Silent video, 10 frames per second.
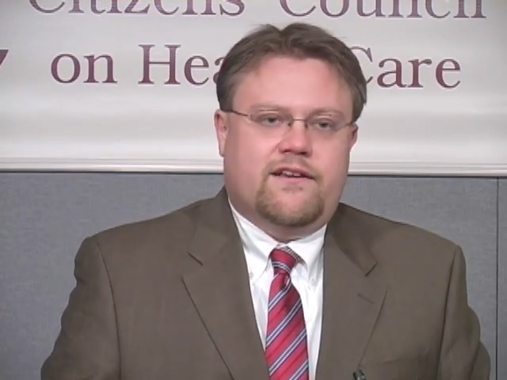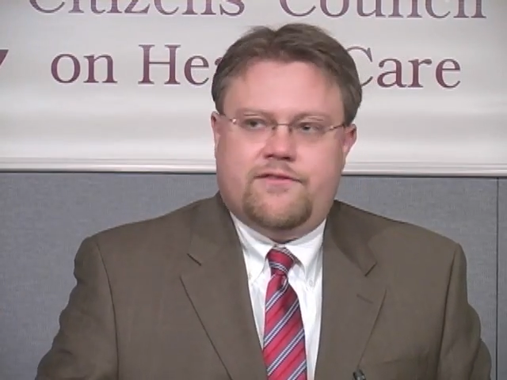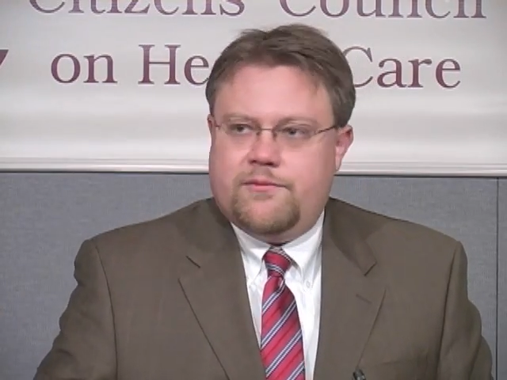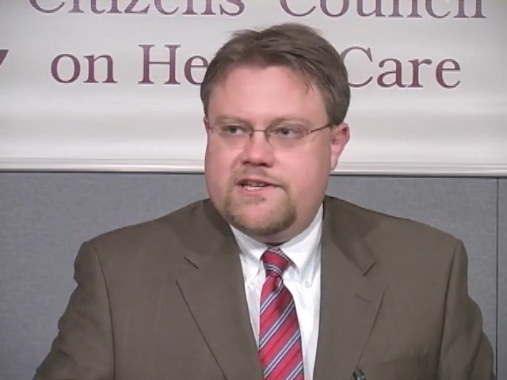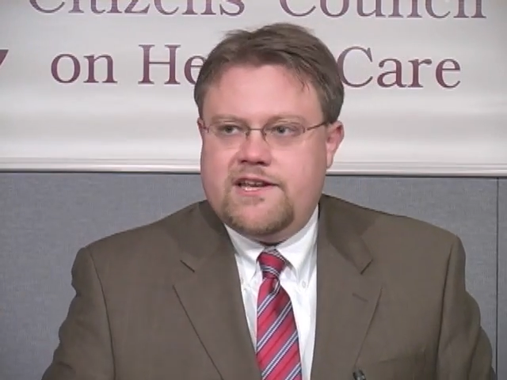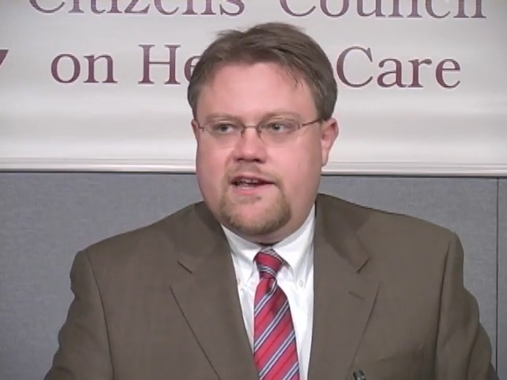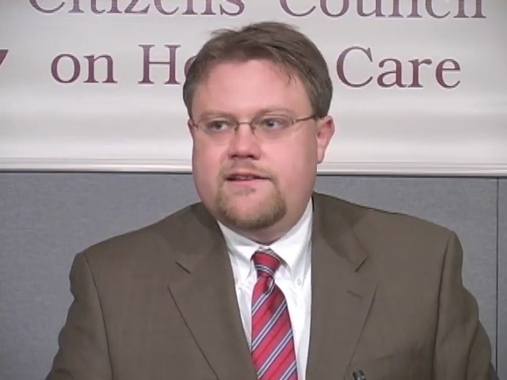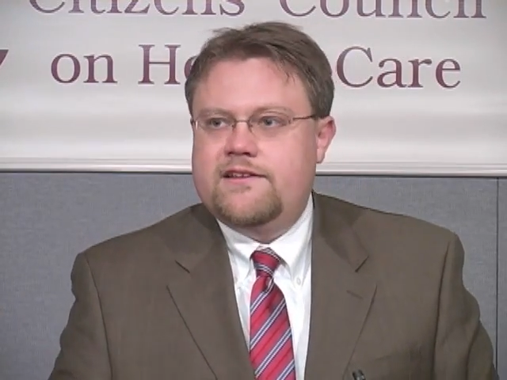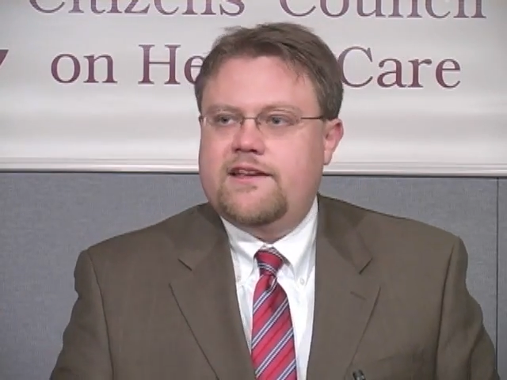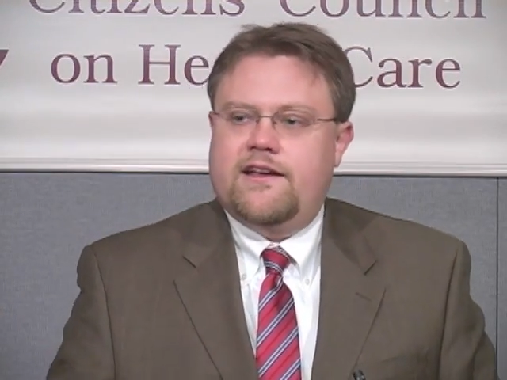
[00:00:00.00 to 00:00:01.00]
if you're
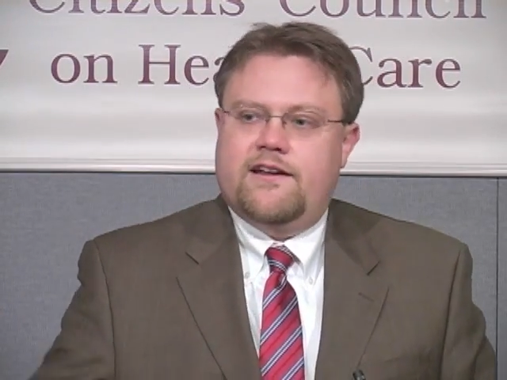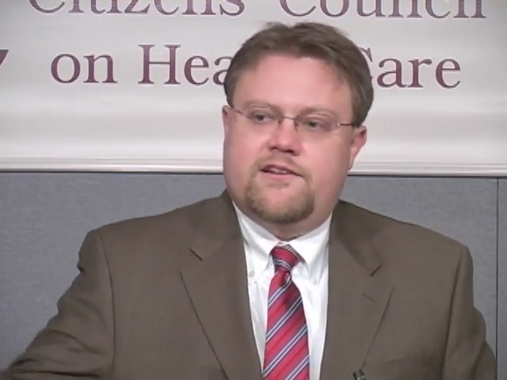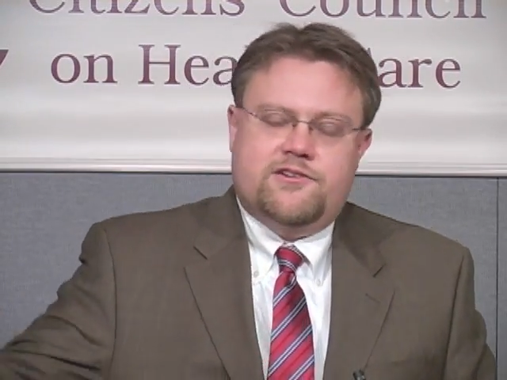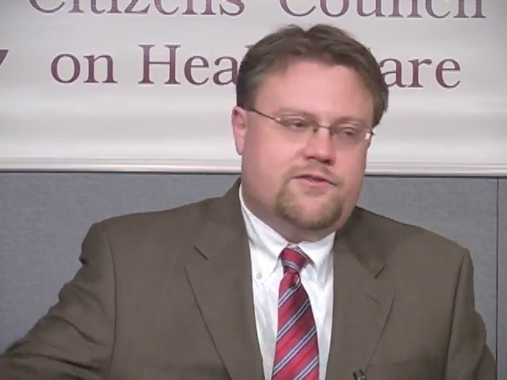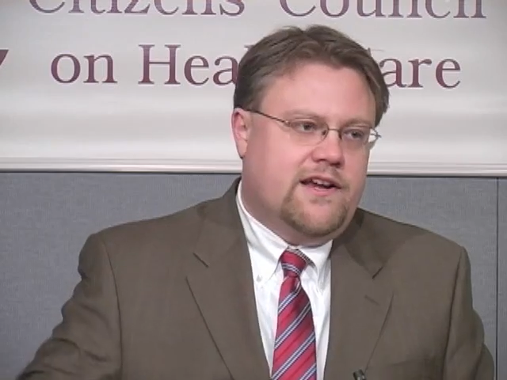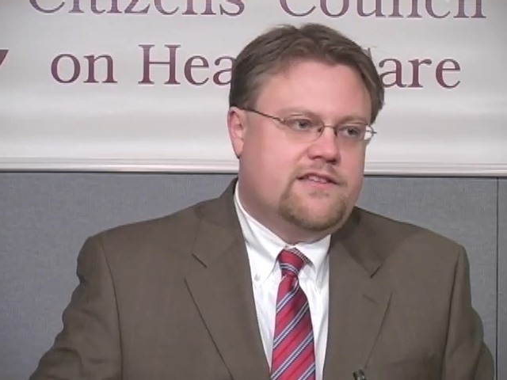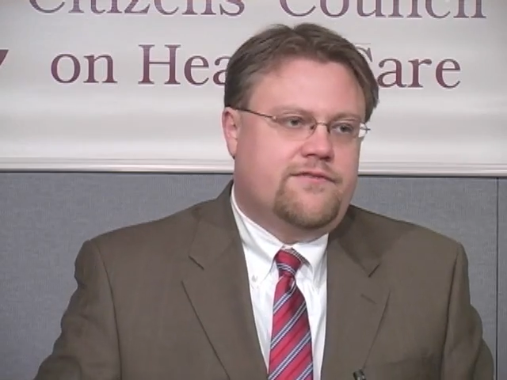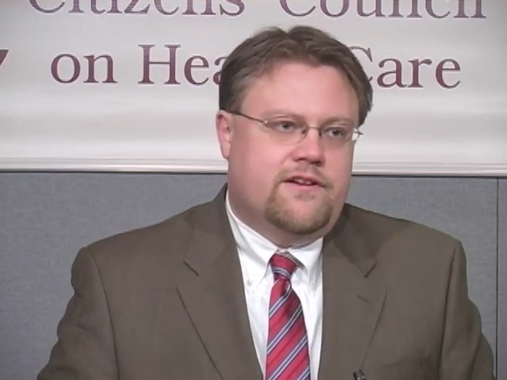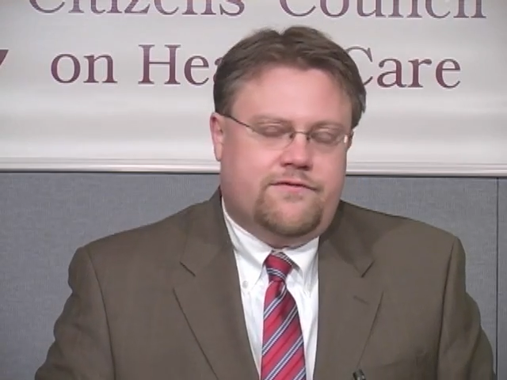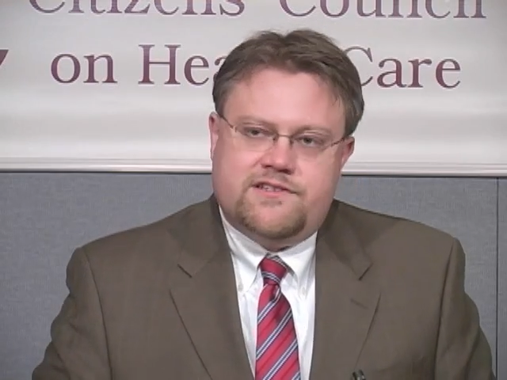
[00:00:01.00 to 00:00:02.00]
retaining the data and you're
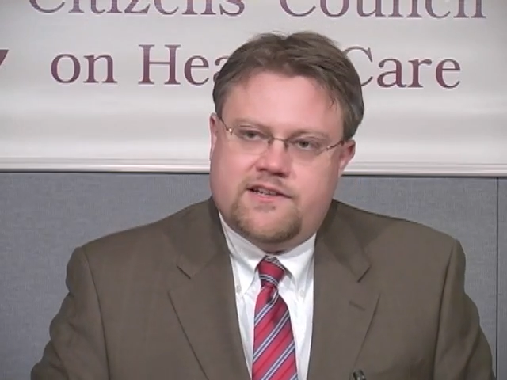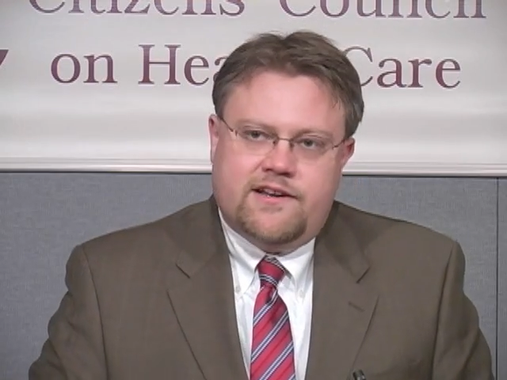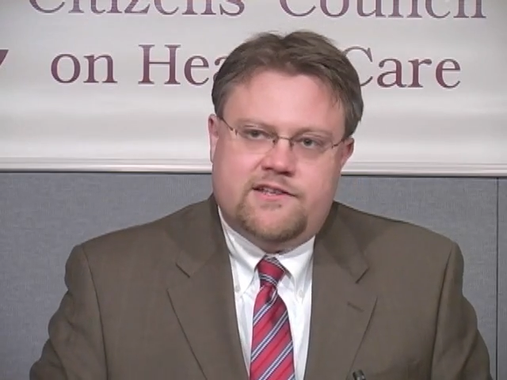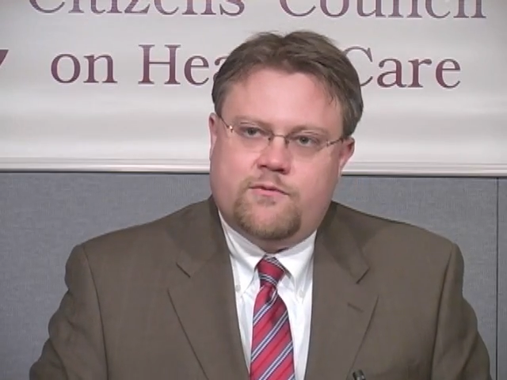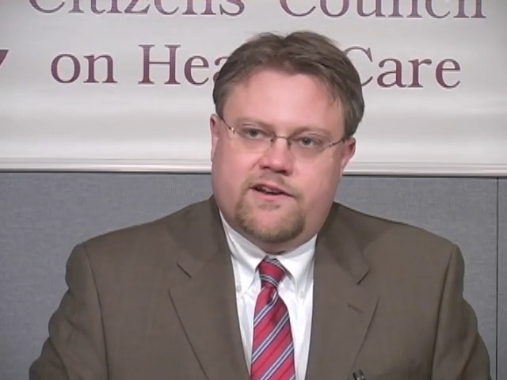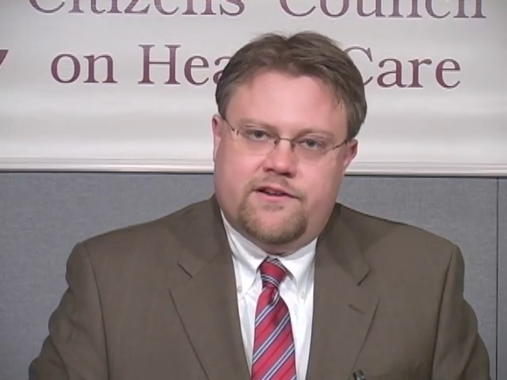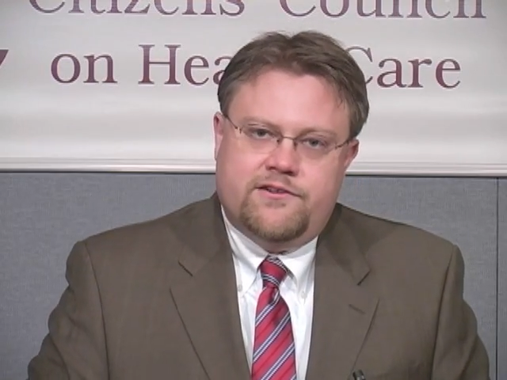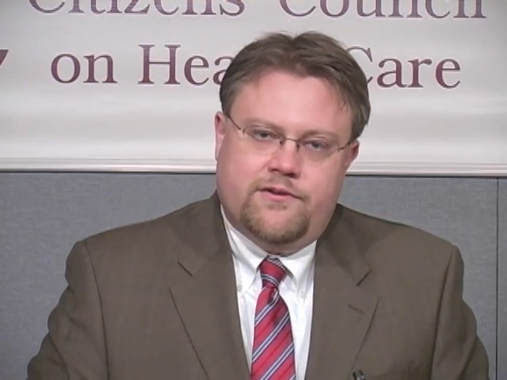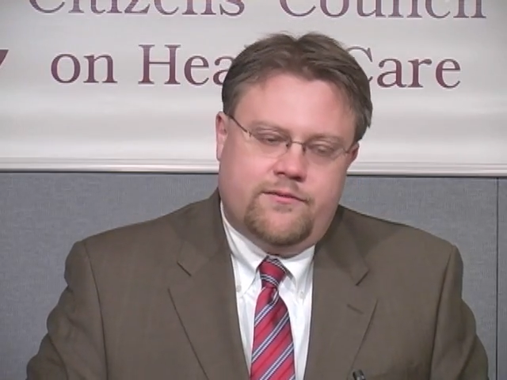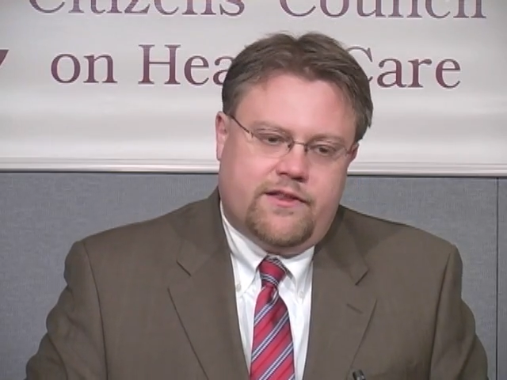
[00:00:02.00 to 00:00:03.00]
transferring it for studies, what are you
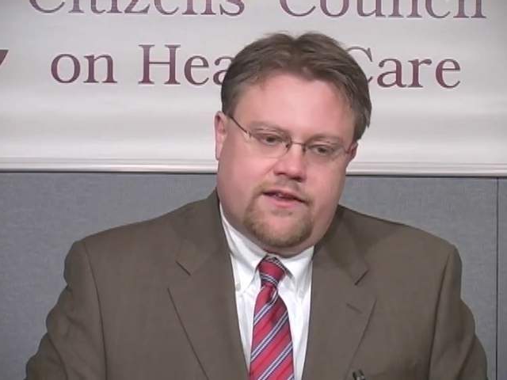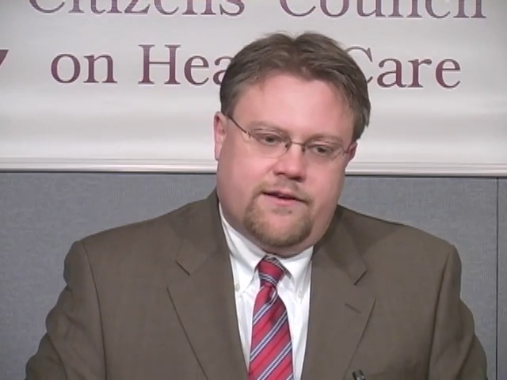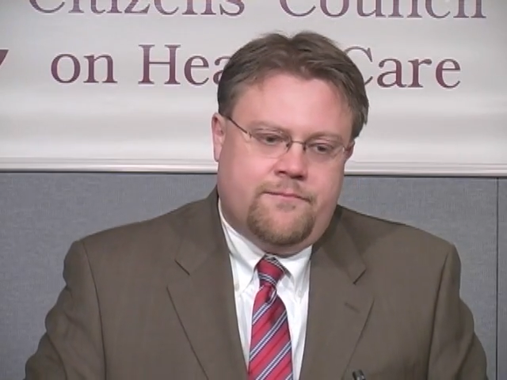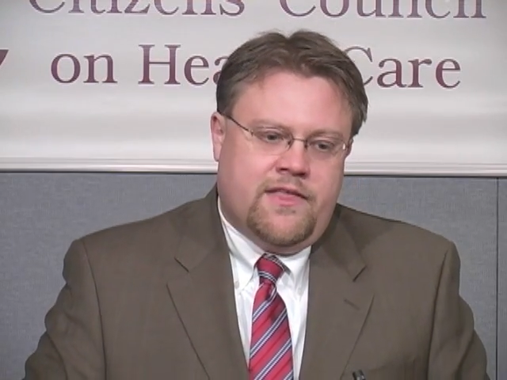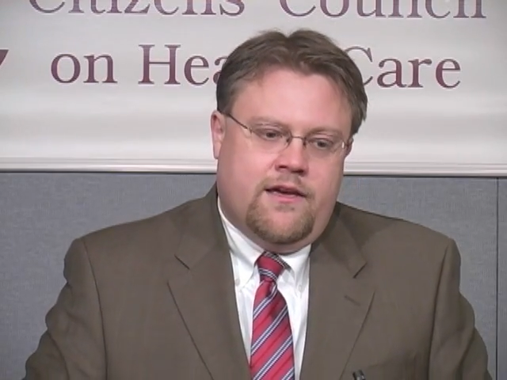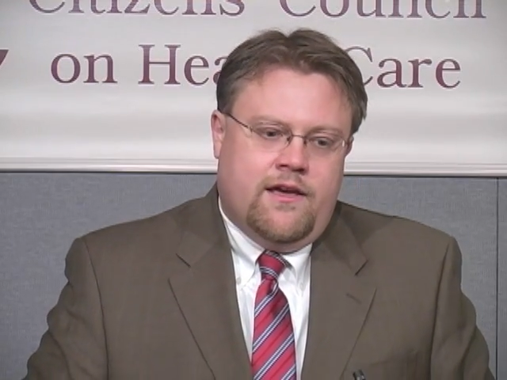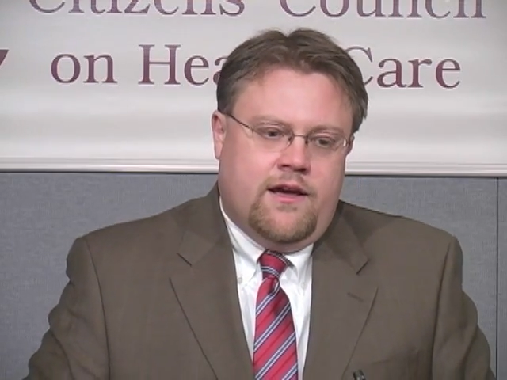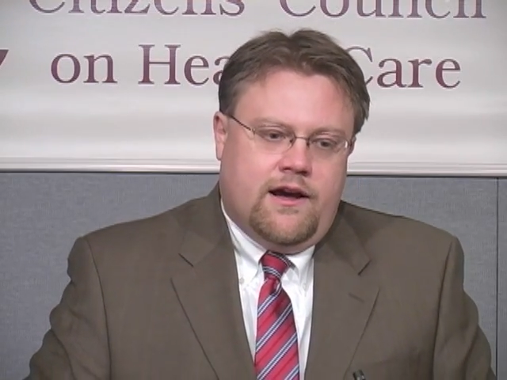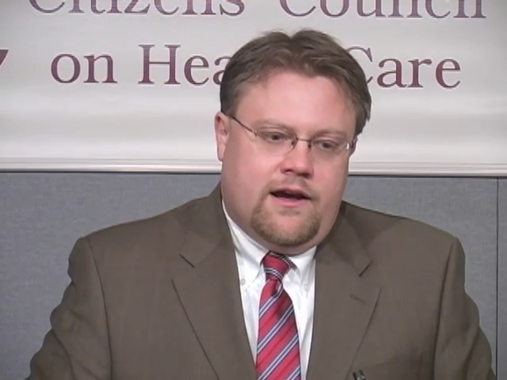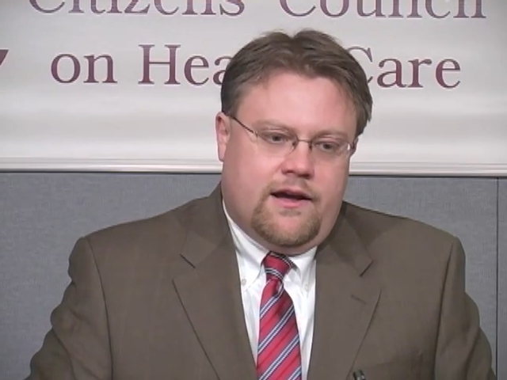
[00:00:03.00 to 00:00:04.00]
doing with it?
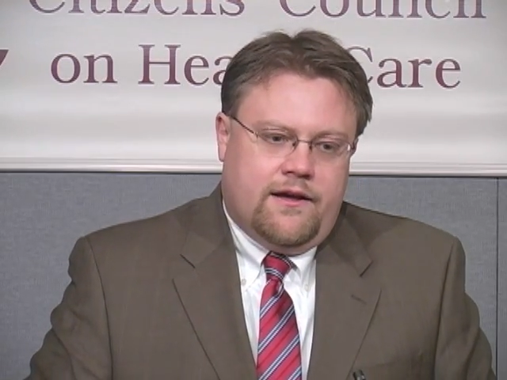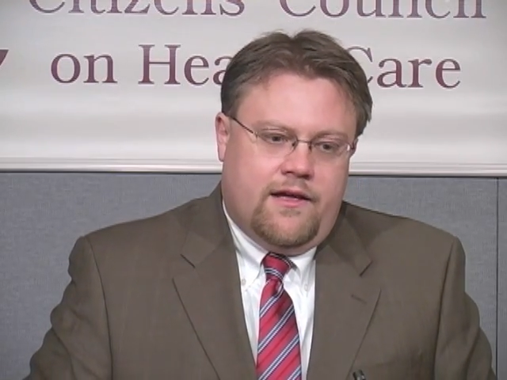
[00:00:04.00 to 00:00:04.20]
I